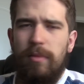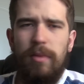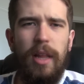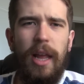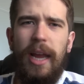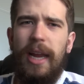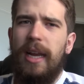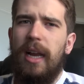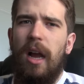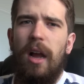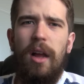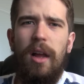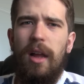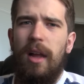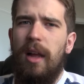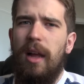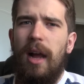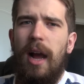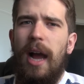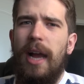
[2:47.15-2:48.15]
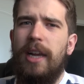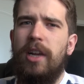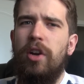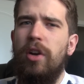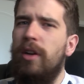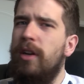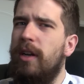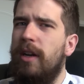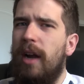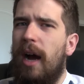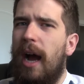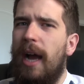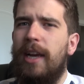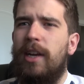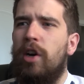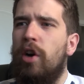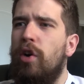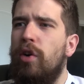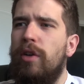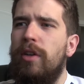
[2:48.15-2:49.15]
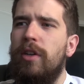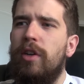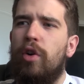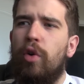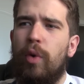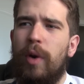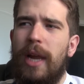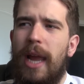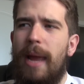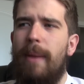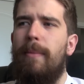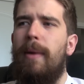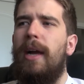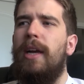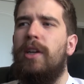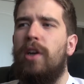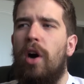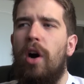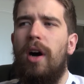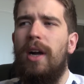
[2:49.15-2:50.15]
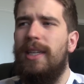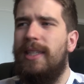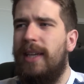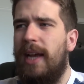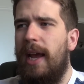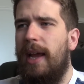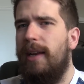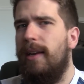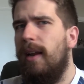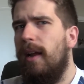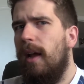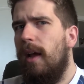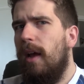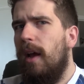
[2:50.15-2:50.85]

Like, I couldn't create my content